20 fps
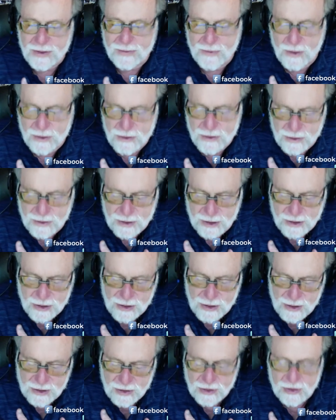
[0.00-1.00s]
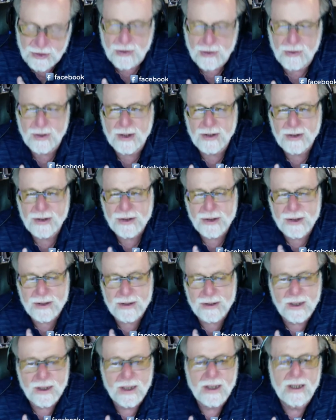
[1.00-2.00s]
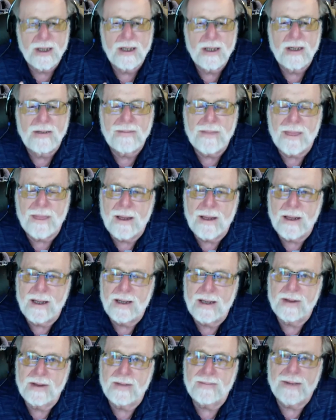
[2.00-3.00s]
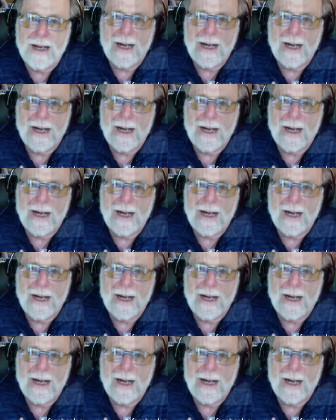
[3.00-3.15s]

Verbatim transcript: of our tradition is choice and, and the